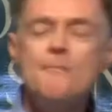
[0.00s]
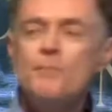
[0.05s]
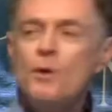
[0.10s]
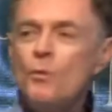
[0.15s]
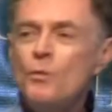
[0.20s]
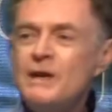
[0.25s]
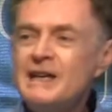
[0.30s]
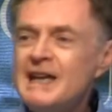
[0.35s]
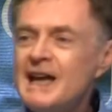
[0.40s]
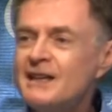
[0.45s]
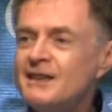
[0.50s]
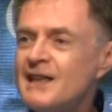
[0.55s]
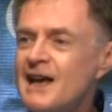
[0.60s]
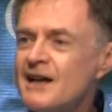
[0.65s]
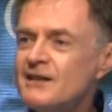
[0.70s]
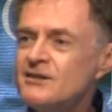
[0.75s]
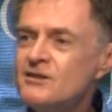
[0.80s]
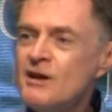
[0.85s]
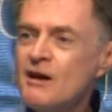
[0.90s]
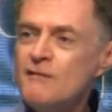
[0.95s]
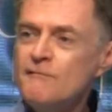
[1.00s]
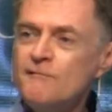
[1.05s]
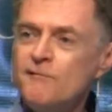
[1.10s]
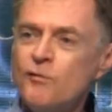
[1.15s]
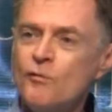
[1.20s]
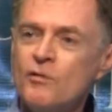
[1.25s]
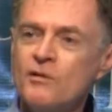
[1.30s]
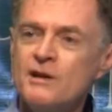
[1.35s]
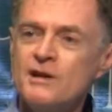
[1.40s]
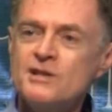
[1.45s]
But we get that done
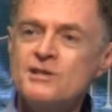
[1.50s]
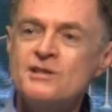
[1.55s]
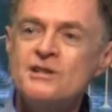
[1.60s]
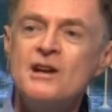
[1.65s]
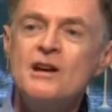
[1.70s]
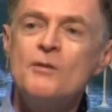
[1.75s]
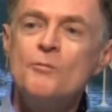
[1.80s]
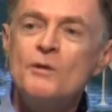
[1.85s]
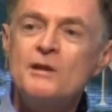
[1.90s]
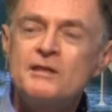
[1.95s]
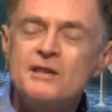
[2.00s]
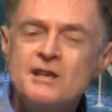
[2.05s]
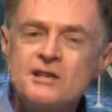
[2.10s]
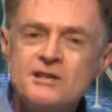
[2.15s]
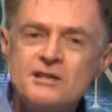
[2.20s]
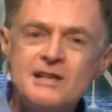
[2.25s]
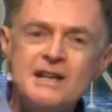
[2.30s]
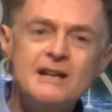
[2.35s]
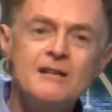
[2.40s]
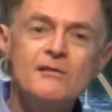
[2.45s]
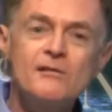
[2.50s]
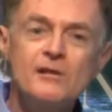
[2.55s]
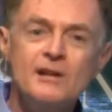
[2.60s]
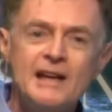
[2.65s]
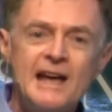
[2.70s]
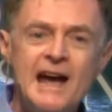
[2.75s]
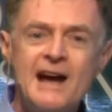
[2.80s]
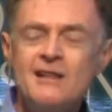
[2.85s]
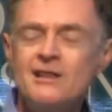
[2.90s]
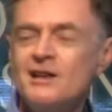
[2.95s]
for us with a single
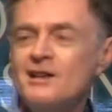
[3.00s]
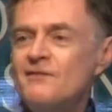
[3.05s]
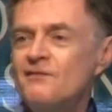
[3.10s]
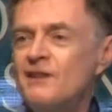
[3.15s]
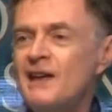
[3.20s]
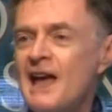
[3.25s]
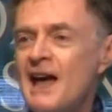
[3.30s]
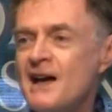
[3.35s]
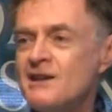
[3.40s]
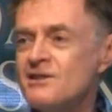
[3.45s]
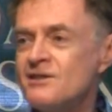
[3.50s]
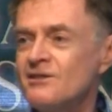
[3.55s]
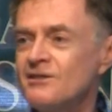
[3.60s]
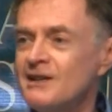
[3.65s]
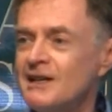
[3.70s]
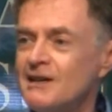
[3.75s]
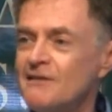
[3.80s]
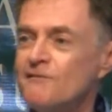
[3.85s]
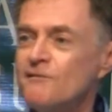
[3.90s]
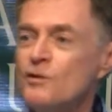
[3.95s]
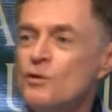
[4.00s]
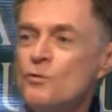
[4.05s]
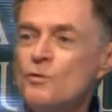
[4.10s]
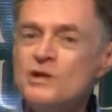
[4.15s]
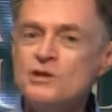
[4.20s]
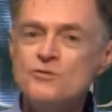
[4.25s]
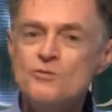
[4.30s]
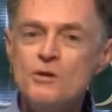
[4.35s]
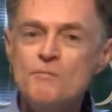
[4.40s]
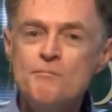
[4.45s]
gallon of gasoline, for
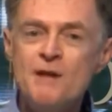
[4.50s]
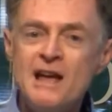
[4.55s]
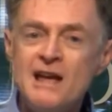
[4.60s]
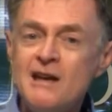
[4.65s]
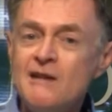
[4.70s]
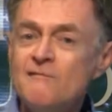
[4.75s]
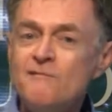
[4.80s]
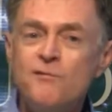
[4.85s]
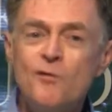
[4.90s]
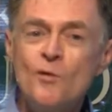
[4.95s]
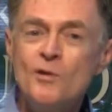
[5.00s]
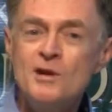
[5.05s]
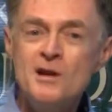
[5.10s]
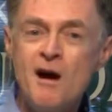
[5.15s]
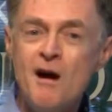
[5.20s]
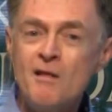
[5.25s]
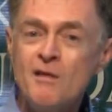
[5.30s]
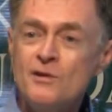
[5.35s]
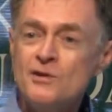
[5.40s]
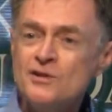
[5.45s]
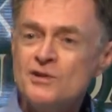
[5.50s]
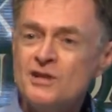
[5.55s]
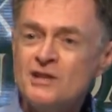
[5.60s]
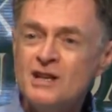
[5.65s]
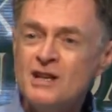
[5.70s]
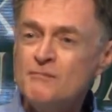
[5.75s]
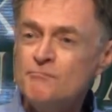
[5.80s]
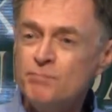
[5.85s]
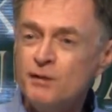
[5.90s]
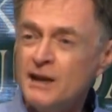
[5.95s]
which we're paying $4 and
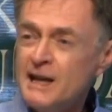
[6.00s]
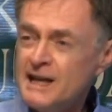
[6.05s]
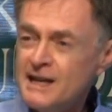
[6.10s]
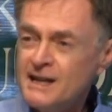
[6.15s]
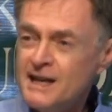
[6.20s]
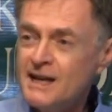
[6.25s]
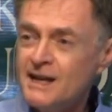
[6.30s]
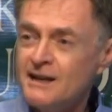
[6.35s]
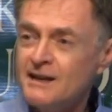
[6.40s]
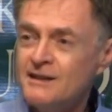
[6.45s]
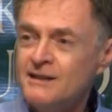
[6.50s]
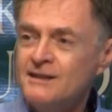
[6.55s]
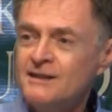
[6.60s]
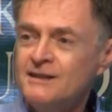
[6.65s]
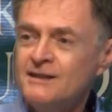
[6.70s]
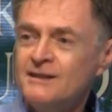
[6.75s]
complaining.